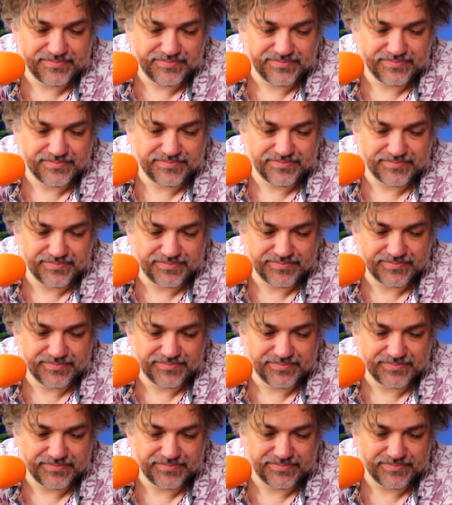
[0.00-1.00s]

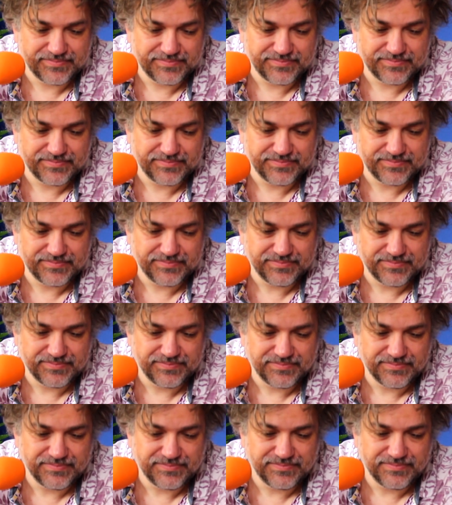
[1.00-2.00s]

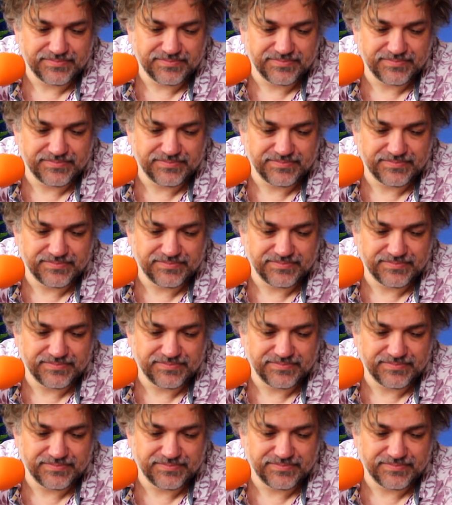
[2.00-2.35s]
The person shown says nothing.